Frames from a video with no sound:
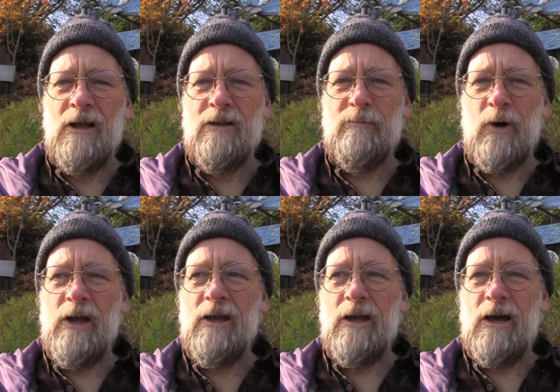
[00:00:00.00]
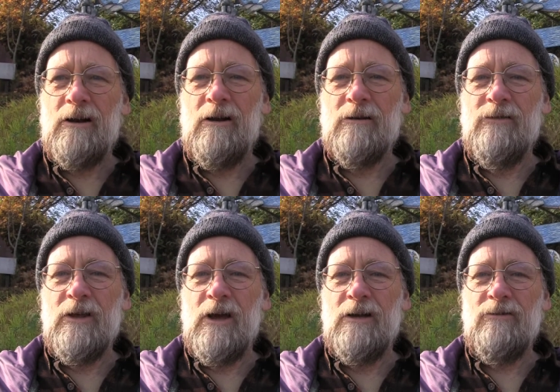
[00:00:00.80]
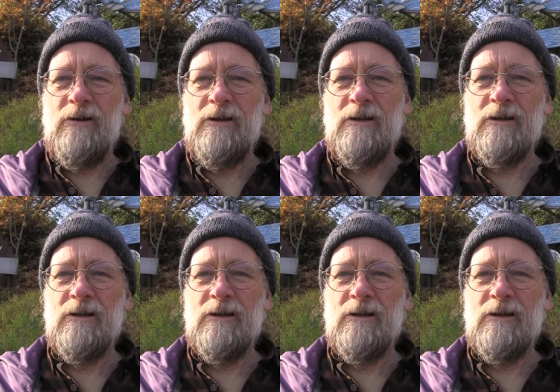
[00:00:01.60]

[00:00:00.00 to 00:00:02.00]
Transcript: It's breaking out all over the country.